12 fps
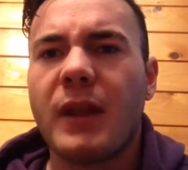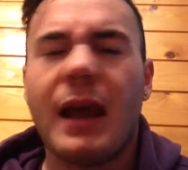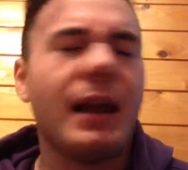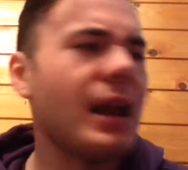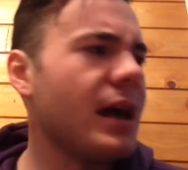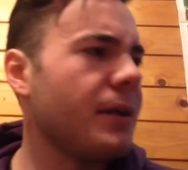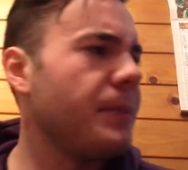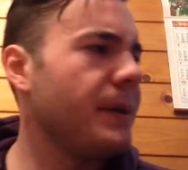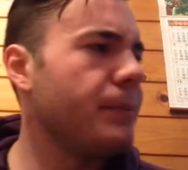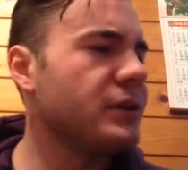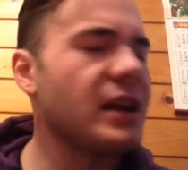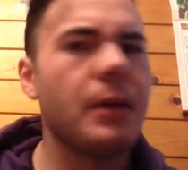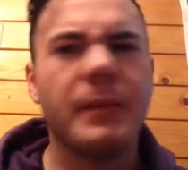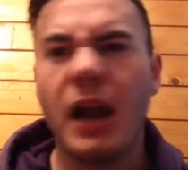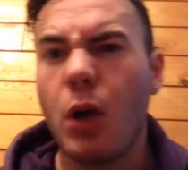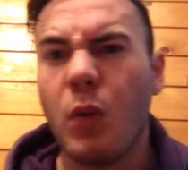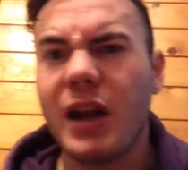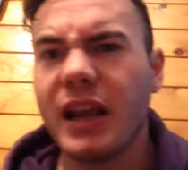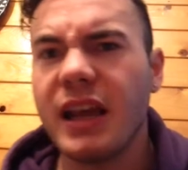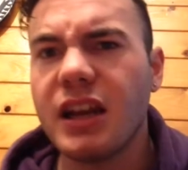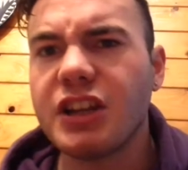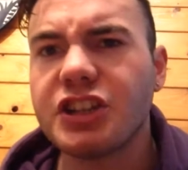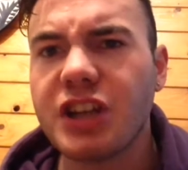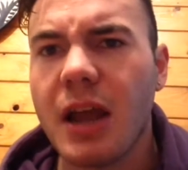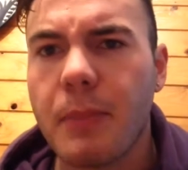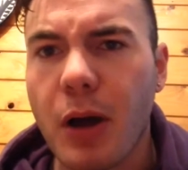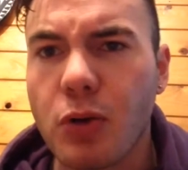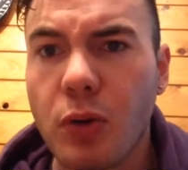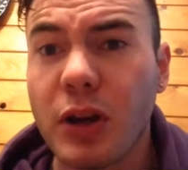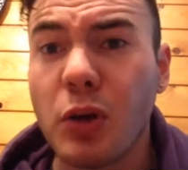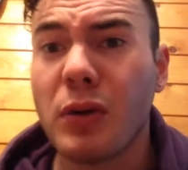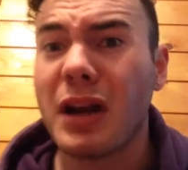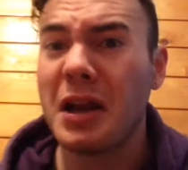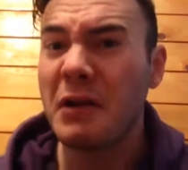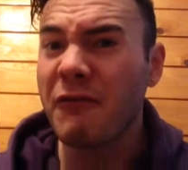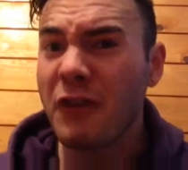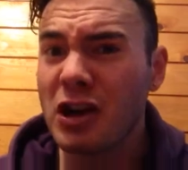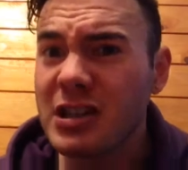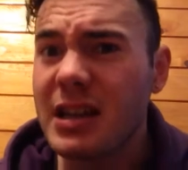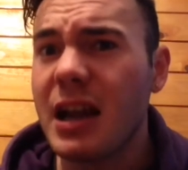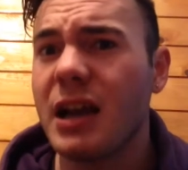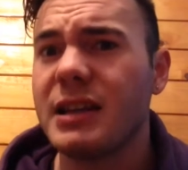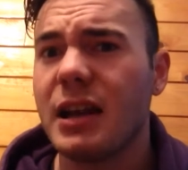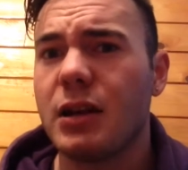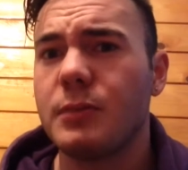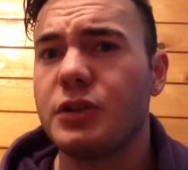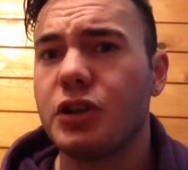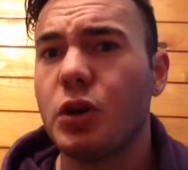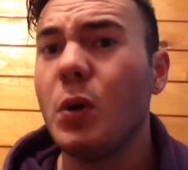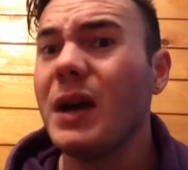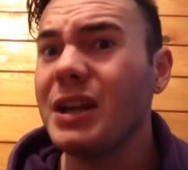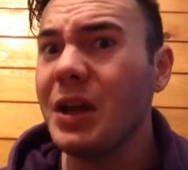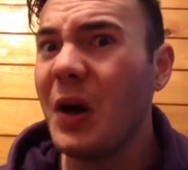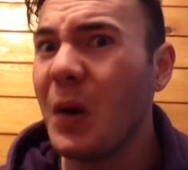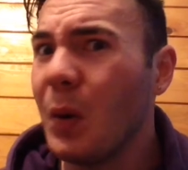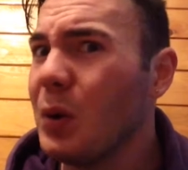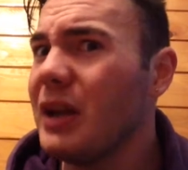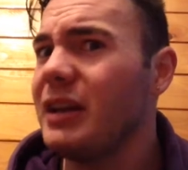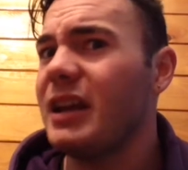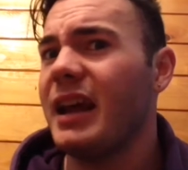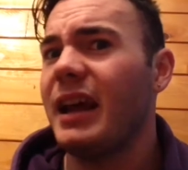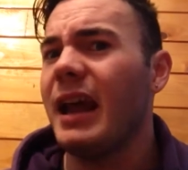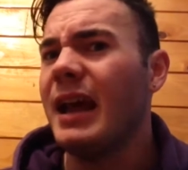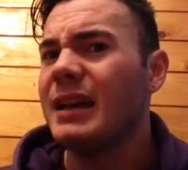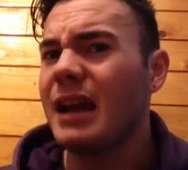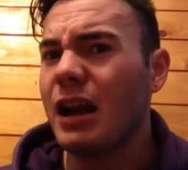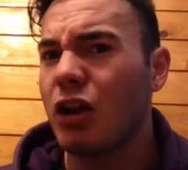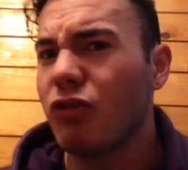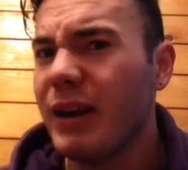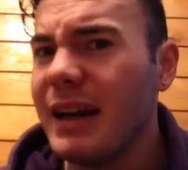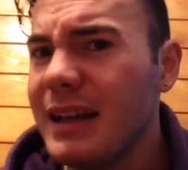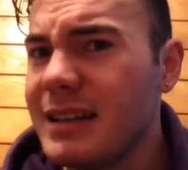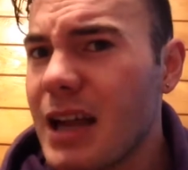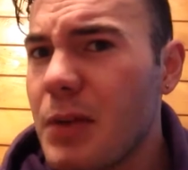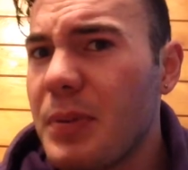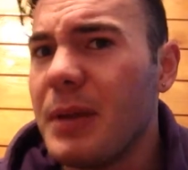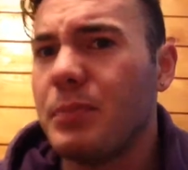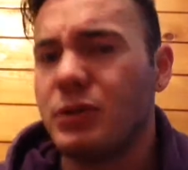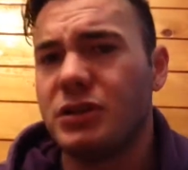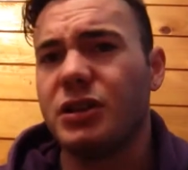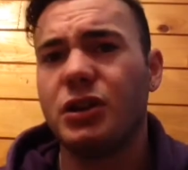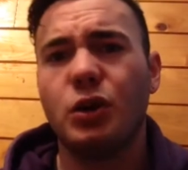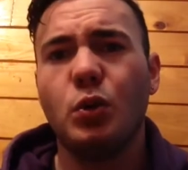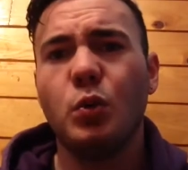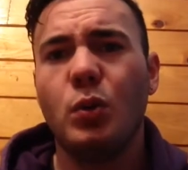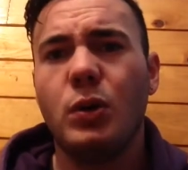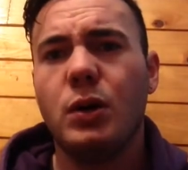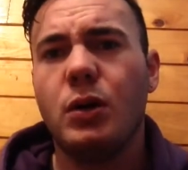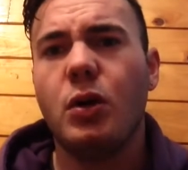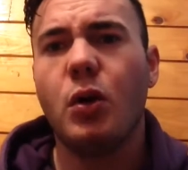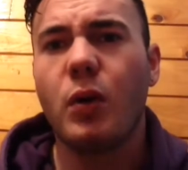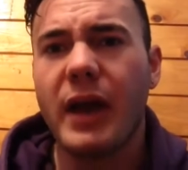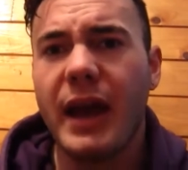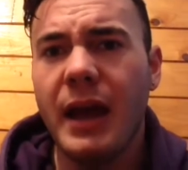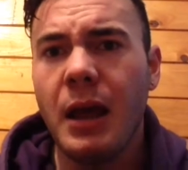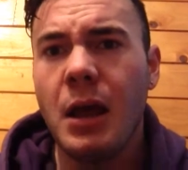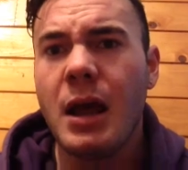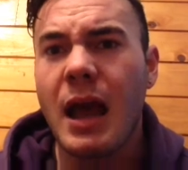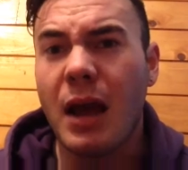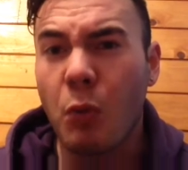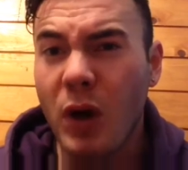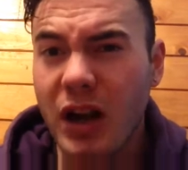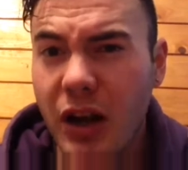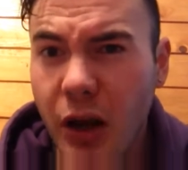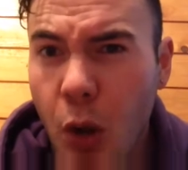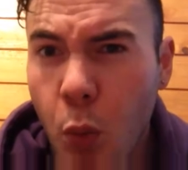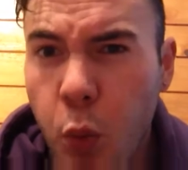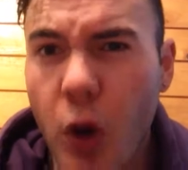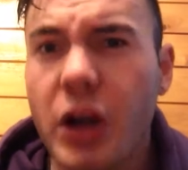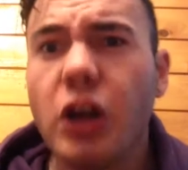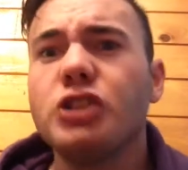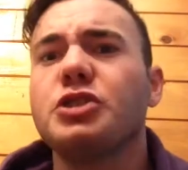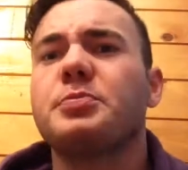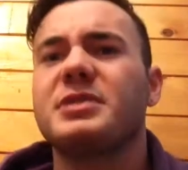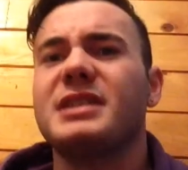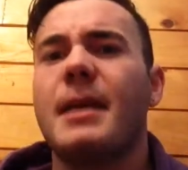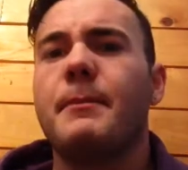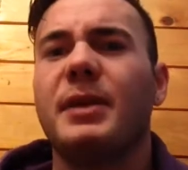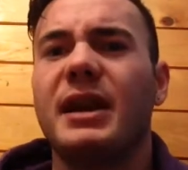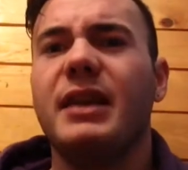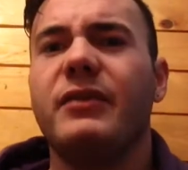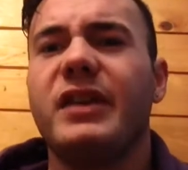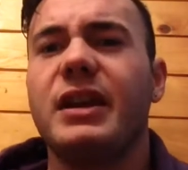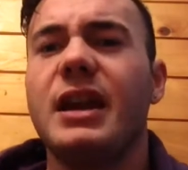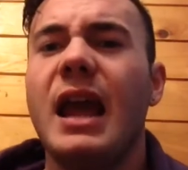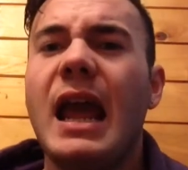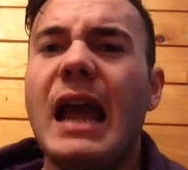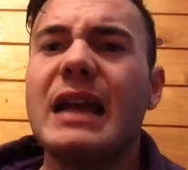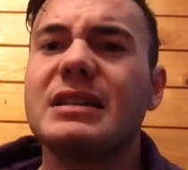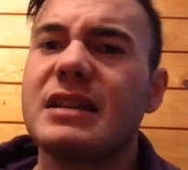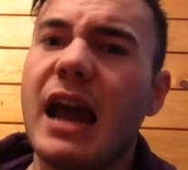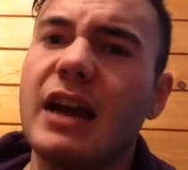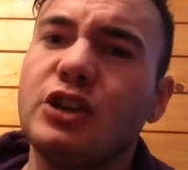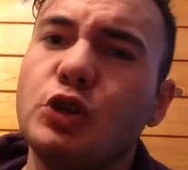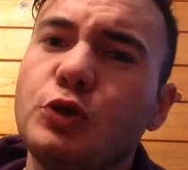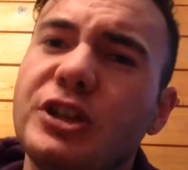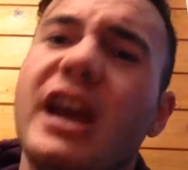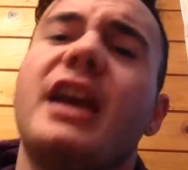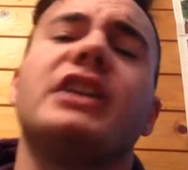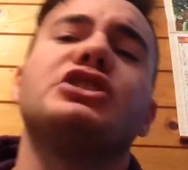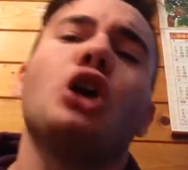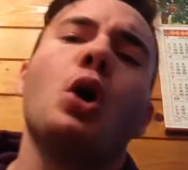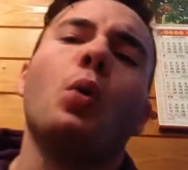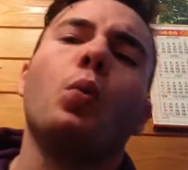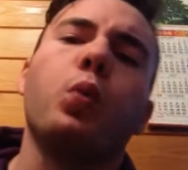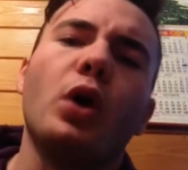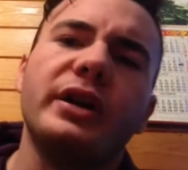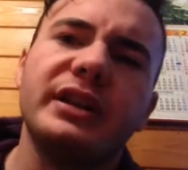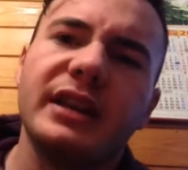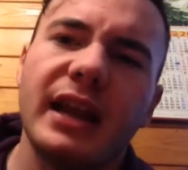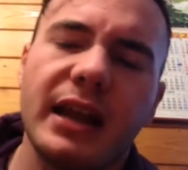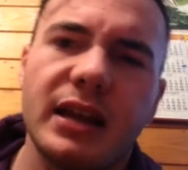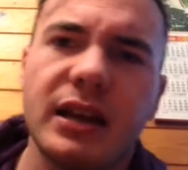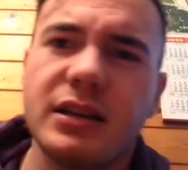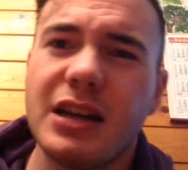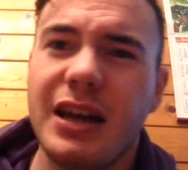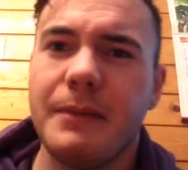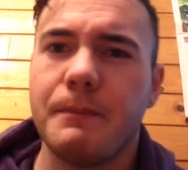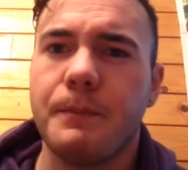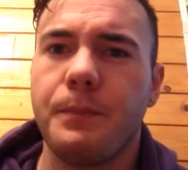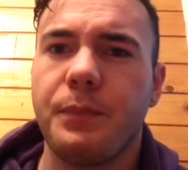A lot of people tell me, I want to get in shape, how do I do it? And the first thing I tell them to do, and the only thing that I really tell people to do, okay, and what I 100% believe in, is that you change one thing at a time.